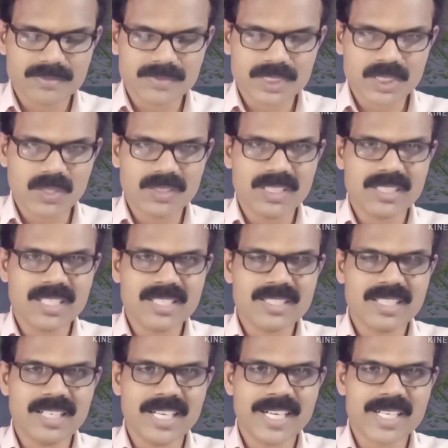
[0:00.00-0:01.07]
So this is
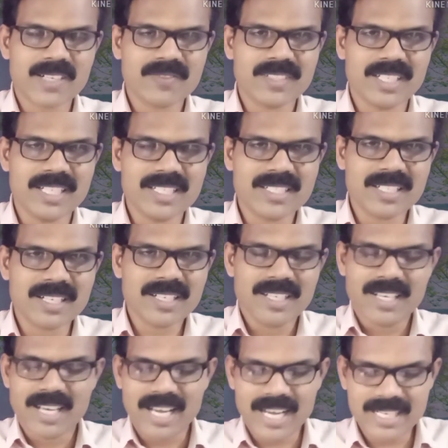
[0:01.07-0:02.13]
the letter of the editor.
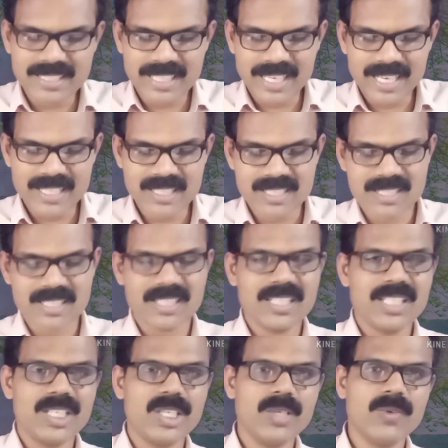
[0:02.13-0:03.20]
At the end,
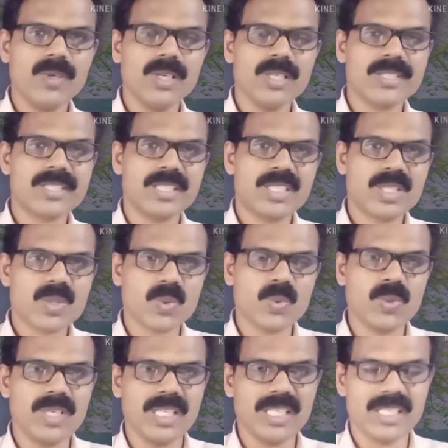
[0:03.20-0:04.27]
yours
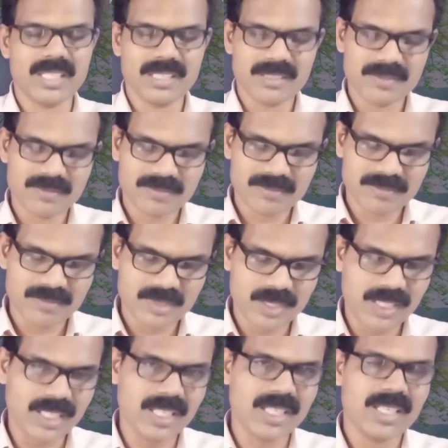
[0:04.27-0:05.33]
truly.
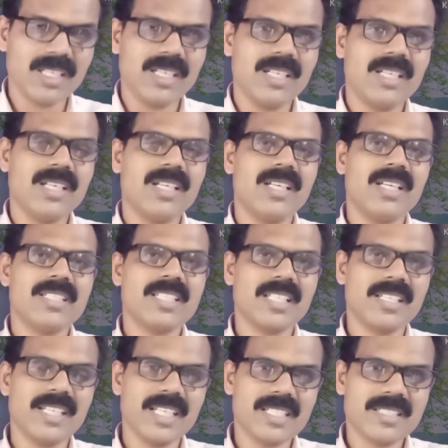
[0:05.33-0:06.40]
Okay,
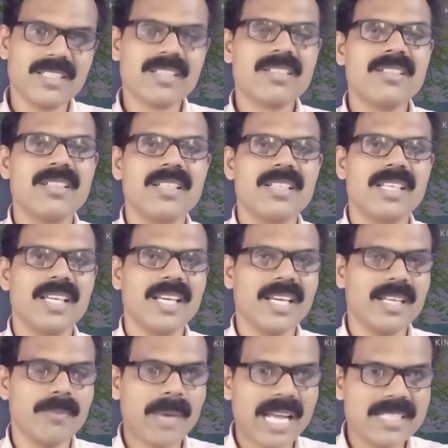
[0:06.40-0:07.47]
signature,
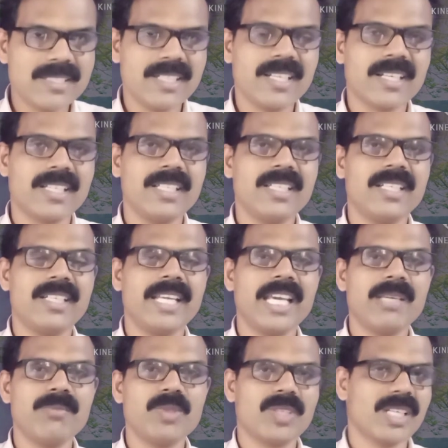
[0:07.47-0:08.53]
an imaginary
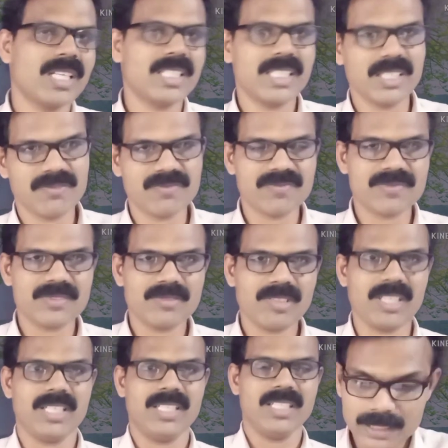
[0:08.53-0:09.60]
name you can give.
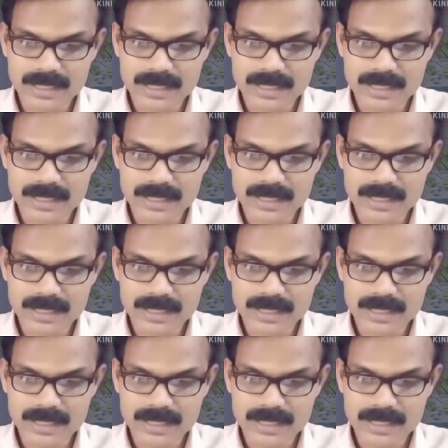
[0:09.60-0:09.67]
Okay,